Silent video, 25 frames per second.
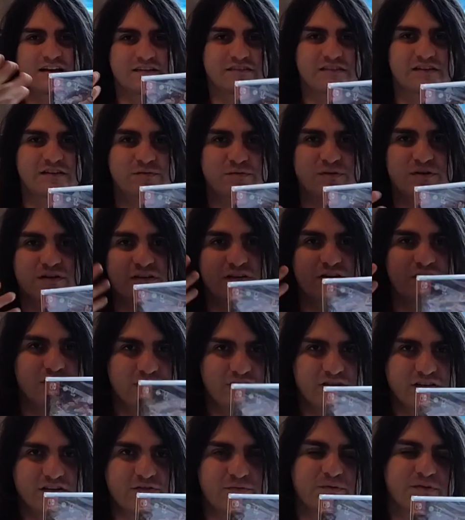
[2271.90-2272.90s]
like I said, one of the
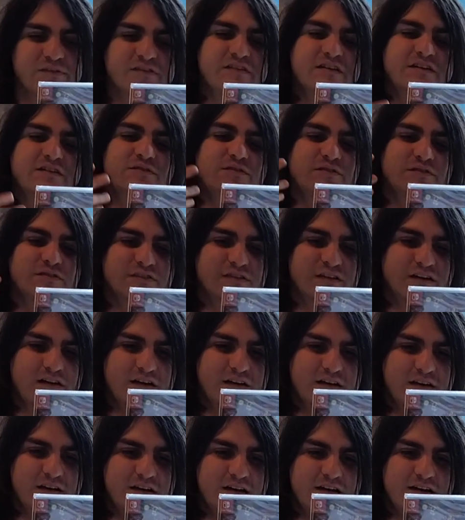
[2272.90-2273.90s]
earliest ones that use
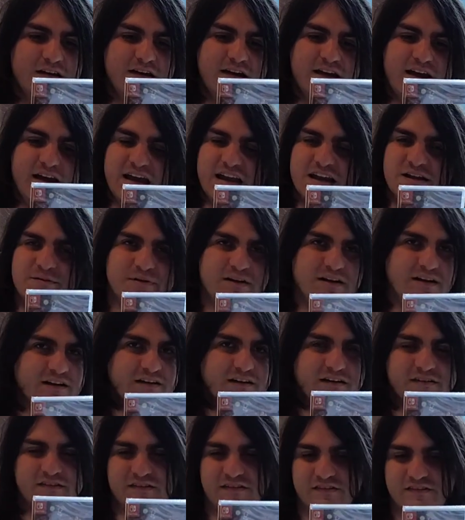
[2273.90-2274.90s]
animated
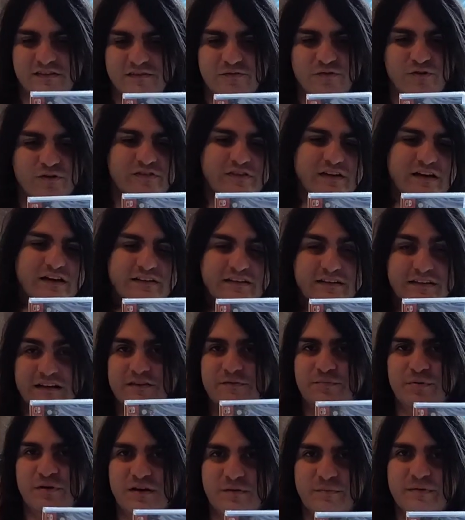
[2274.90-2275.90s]
cutscenes and voice acting.
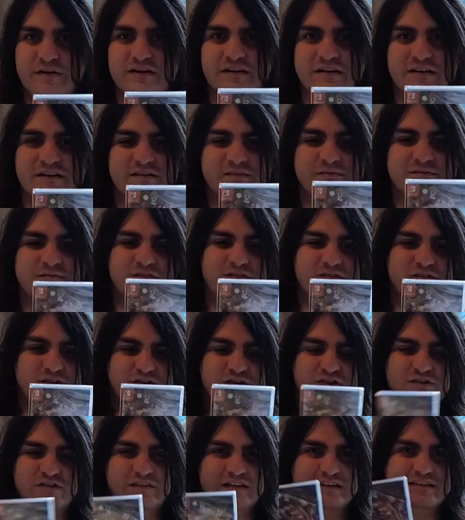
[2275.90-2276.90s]
That's pretty big. So
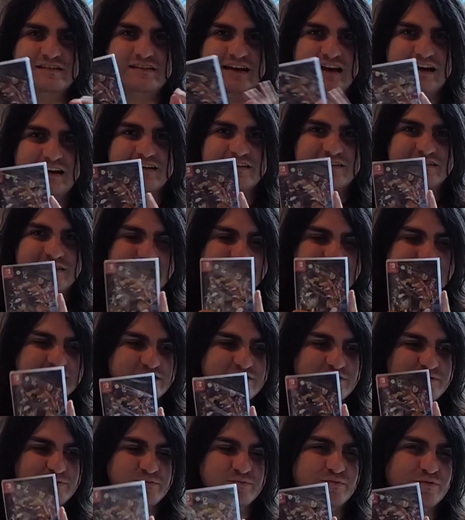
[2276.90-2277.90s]
that's kind of something
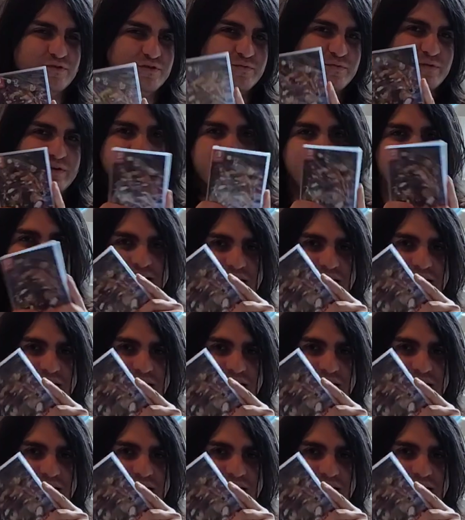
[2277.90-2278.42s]
you would want a